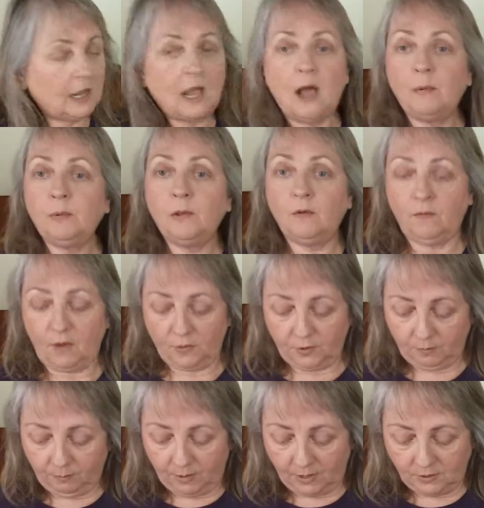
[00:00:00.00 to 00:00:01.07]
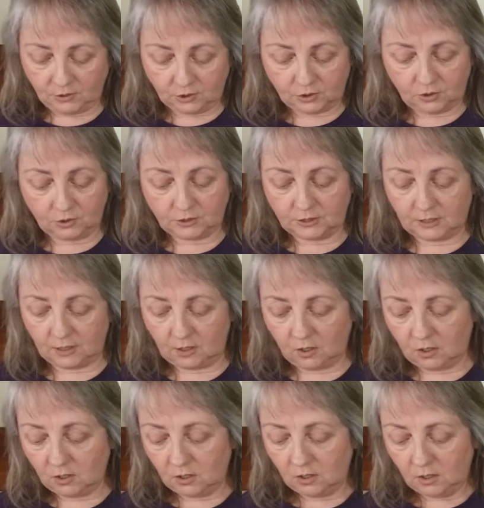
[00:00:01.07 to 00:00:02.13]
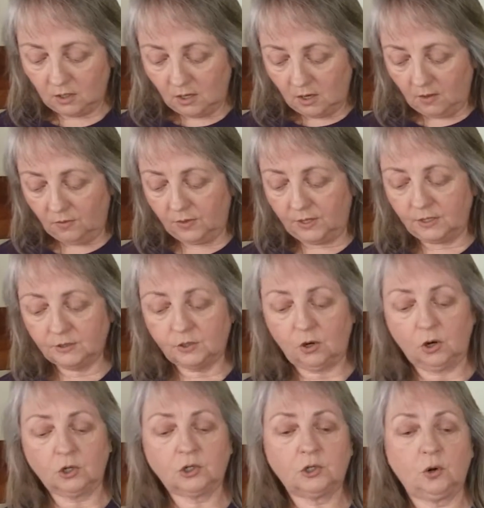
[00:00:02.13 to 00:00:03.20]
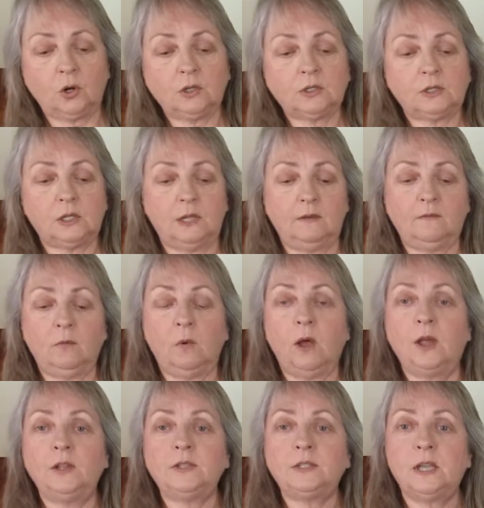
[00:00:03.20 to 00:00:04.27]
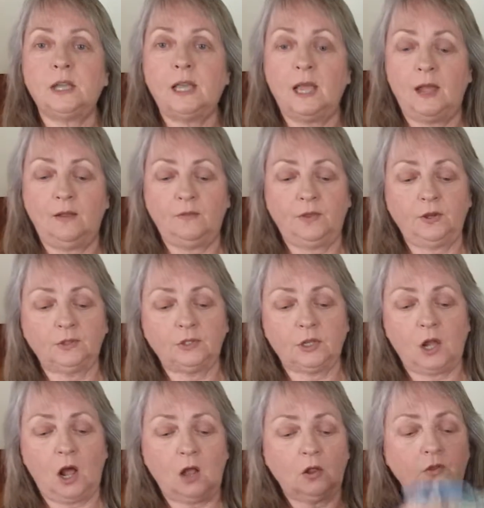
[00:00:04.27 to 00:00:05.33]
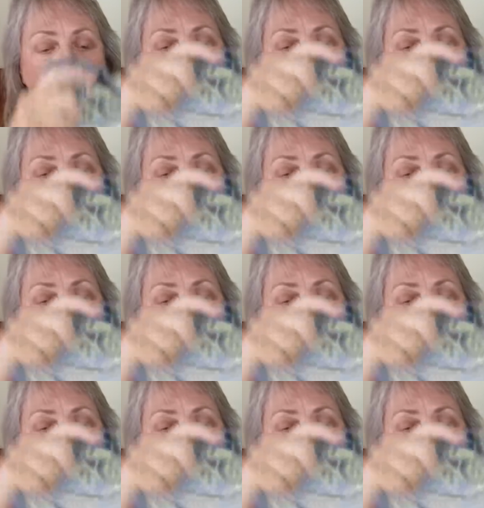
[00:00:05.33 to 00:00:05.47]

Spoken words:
a couple of other button shirts here. These are short sleeved ones. Again, there's a collar.